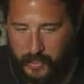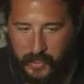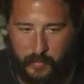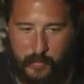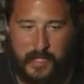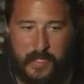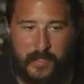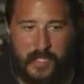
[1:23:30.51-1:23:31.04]

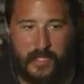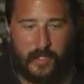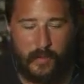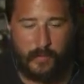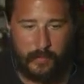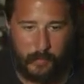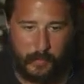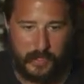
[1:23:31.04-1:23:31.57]
We don't need to go
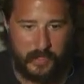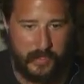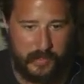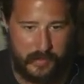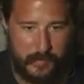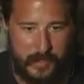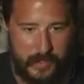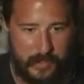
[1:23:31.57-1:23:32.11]
for
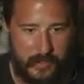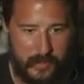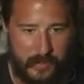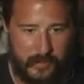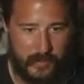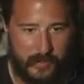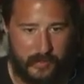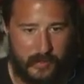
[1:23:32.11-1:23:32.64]
realism here.
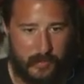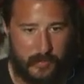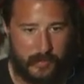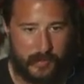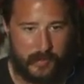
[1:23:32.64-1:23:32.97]
So let's go with